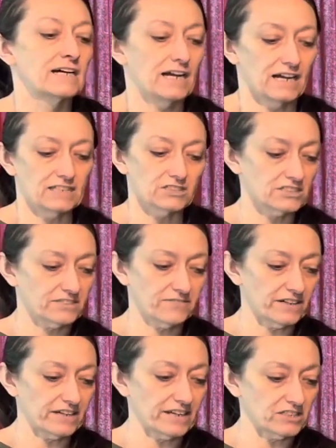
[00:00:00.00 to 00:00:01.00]
Uh, just a
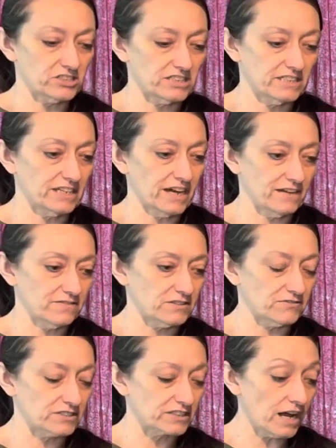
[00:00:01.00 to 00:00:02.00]
variation of
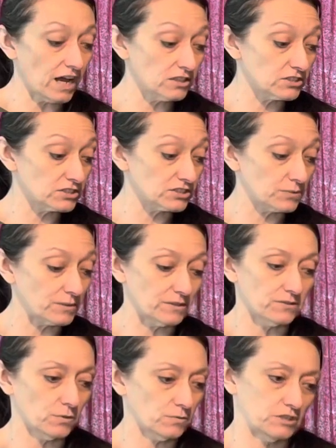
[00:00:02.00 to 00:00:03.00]
different colors, so we don't
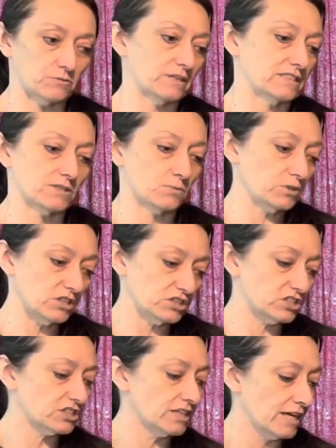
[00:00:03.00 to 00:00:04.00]
know which one's
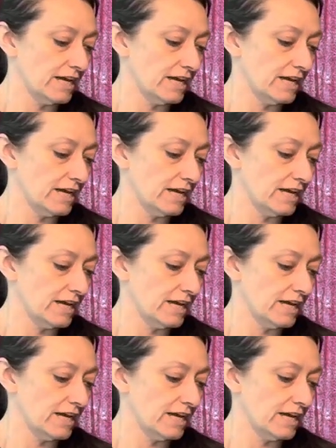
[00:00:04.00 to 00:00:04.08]
which.